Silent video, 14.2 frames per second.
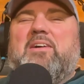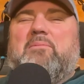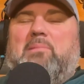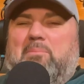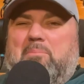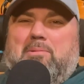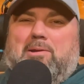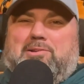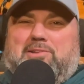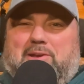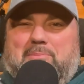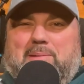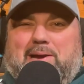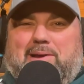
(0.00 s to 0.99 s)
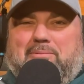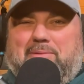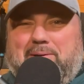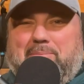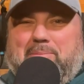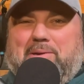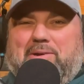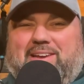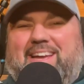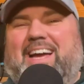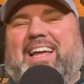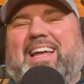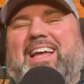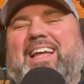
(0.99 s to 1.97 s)
but maybe I should go back and read a book.
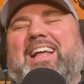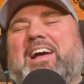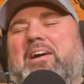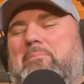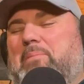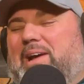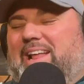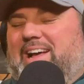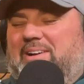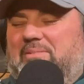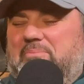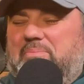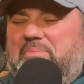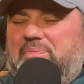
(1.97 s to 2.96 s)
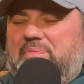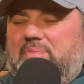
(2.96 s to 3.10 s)
But, um,